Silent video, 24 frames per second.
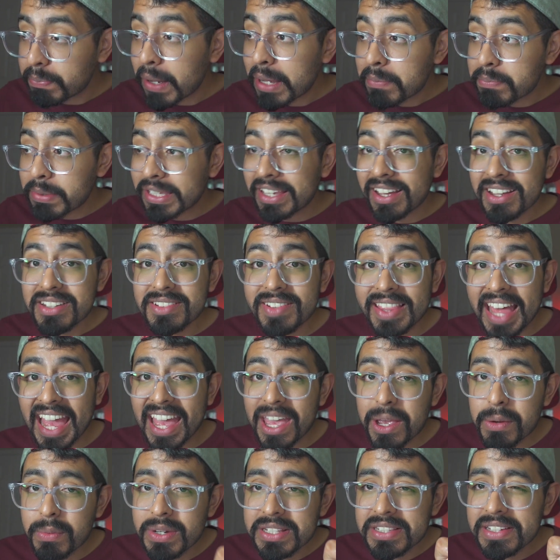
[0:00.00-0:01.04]
But because of
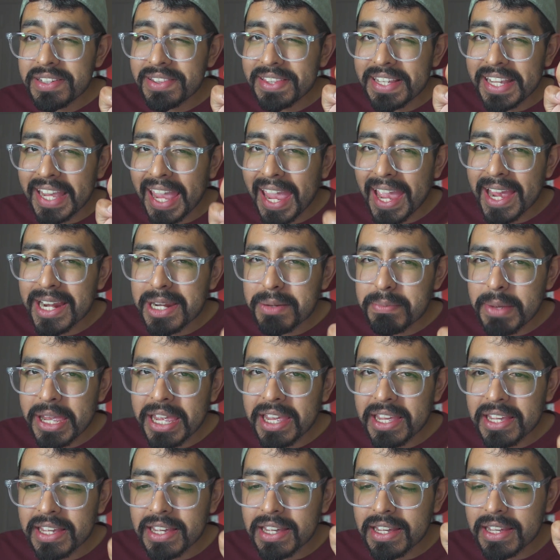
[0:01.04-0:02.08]
that, it wasn't the
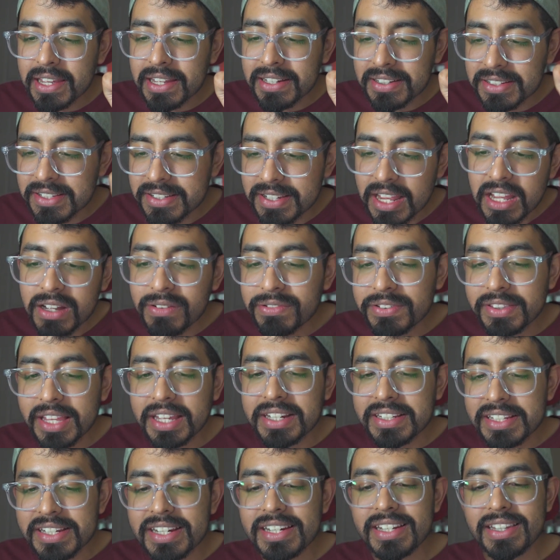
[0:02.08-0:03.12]
anime itself that I
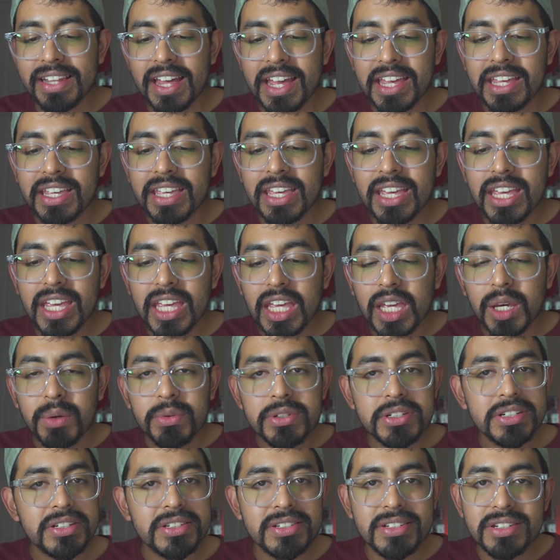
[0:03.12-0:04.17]
didn't like. It
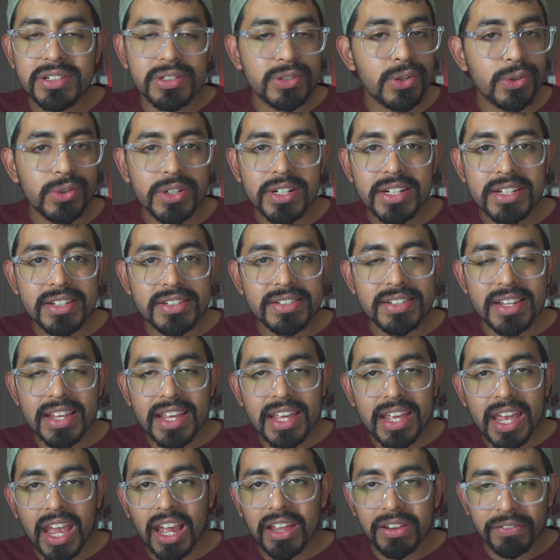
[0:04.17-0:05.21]
was just the stories
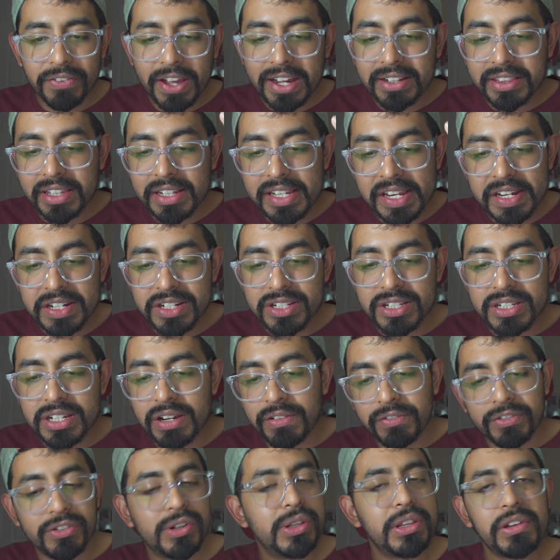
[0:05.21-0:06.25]
and the fact that they just
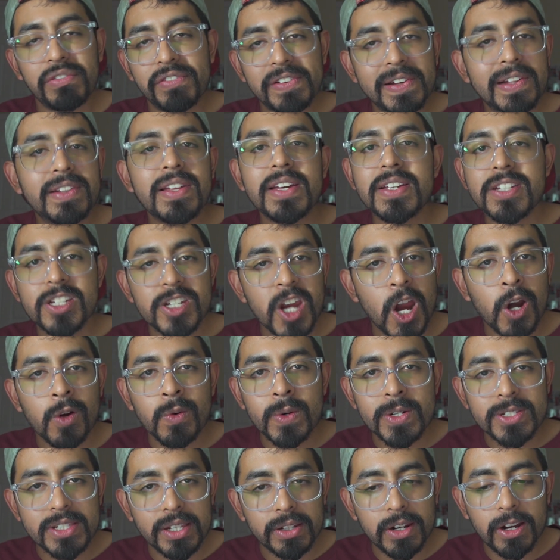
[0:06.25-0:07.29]
didn't really feel like Star
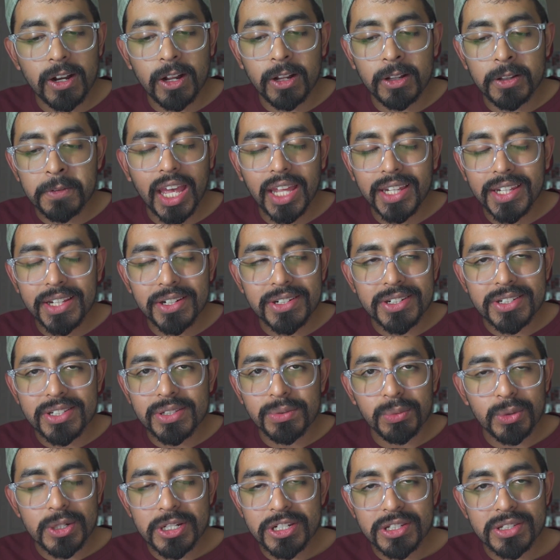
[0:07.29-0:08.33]
Wars at all. And they just
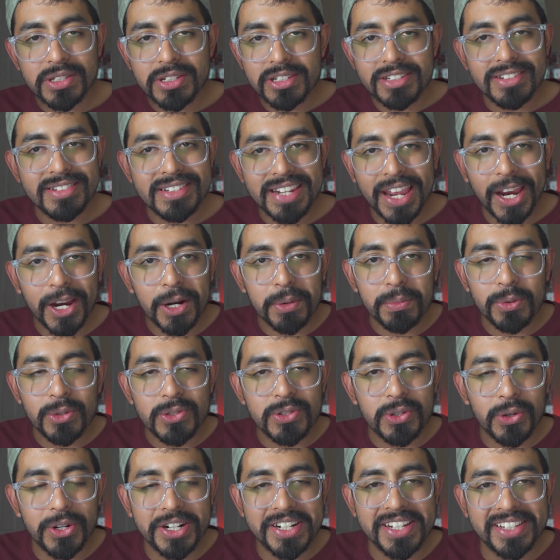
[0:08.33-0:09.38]
were just terrible
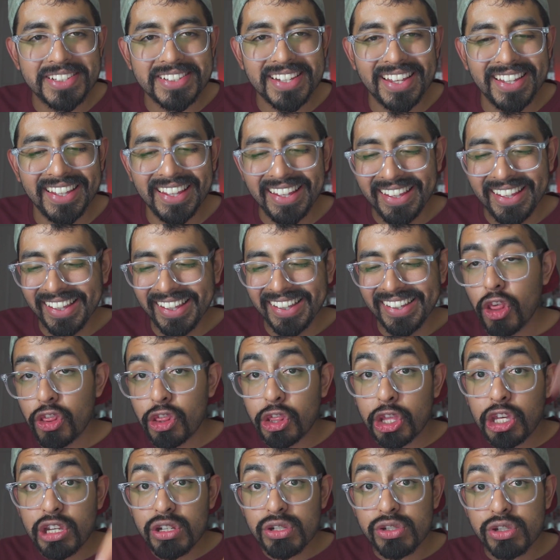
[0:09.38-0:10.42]
stories.
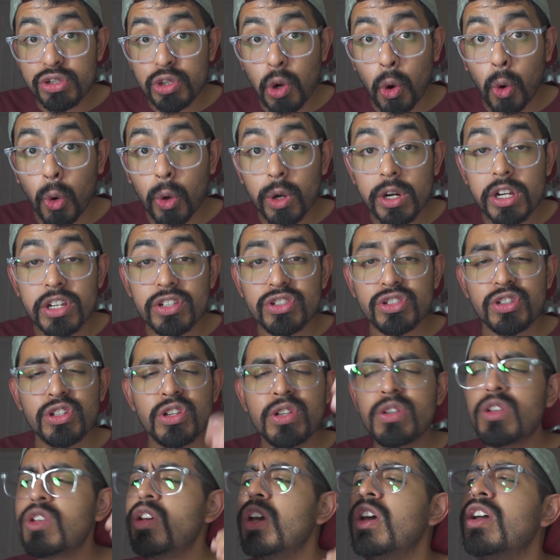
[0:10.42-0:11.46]
These stories,
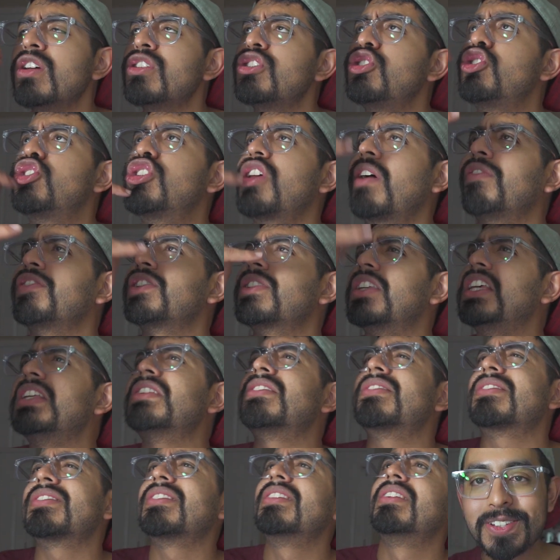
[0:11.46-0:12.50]
chef's
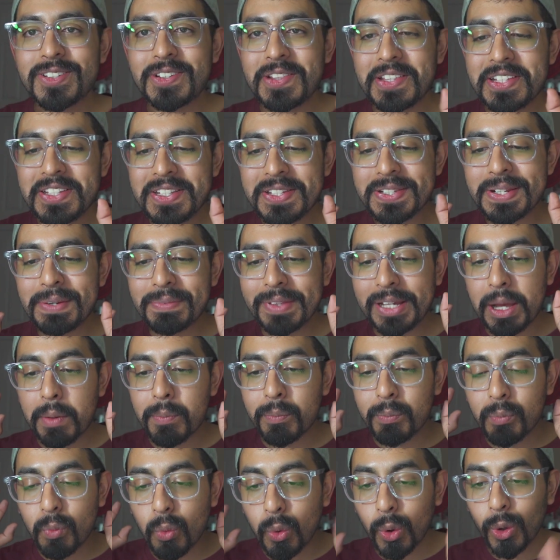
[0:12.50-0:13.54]
kiss. So this is something
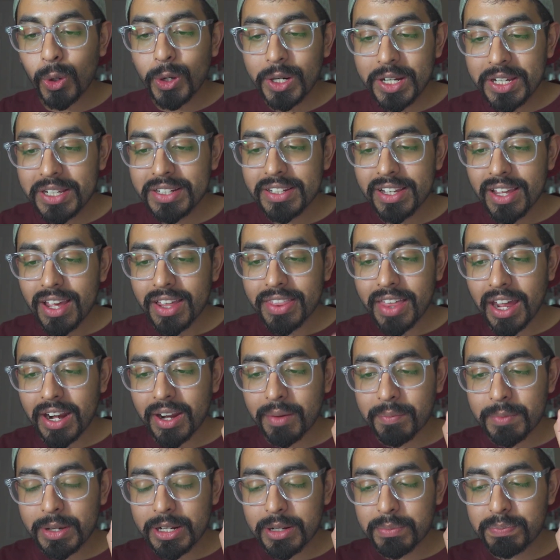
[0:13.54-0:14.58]
I'm worried that
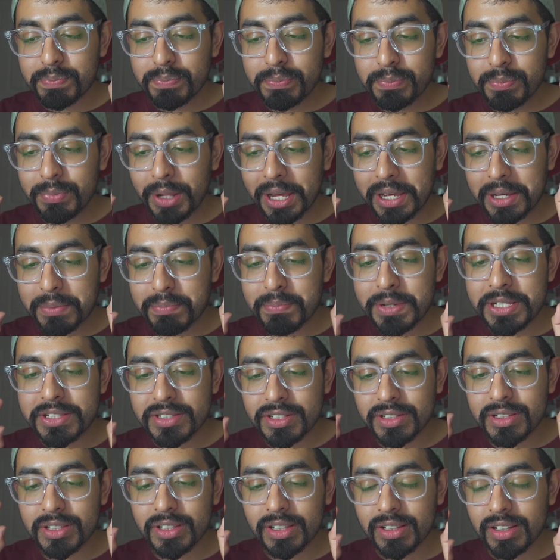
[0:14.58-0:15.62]
I'm gonna like
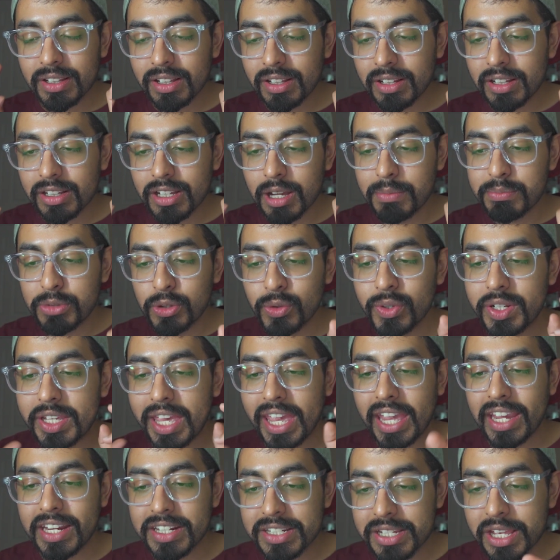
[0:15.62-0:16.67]

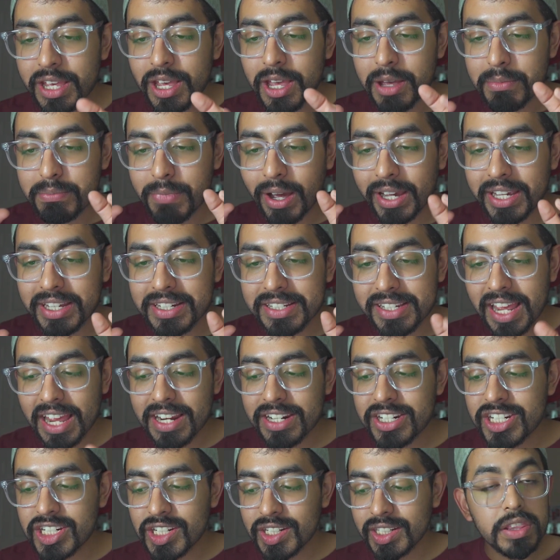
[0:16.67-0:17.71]
miscommunicate my
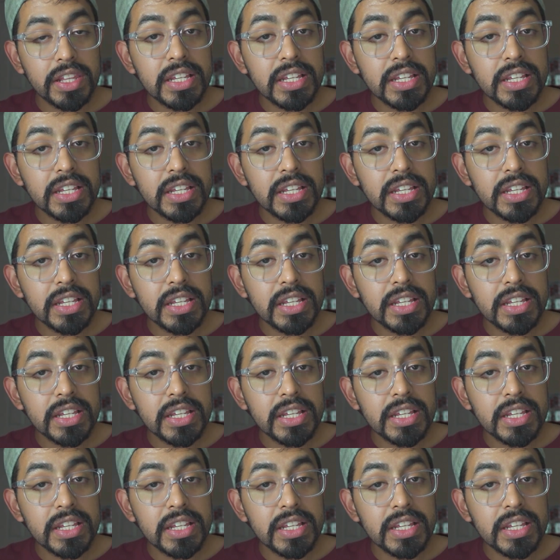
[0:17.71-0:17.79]
intention.